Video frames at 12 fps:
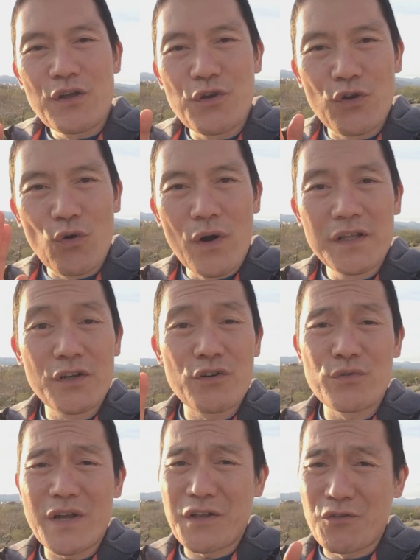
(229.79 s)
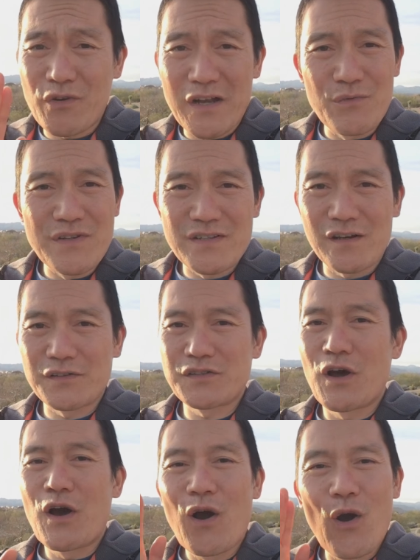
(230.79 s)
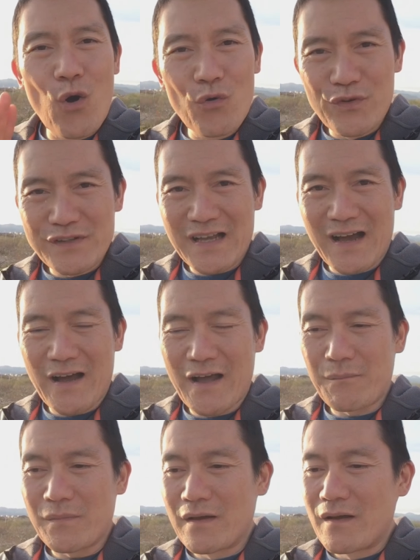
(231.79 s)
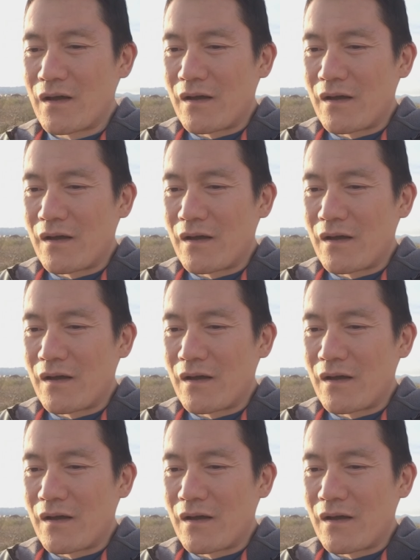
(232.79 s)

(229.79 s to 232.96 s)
you're going to create great results over time.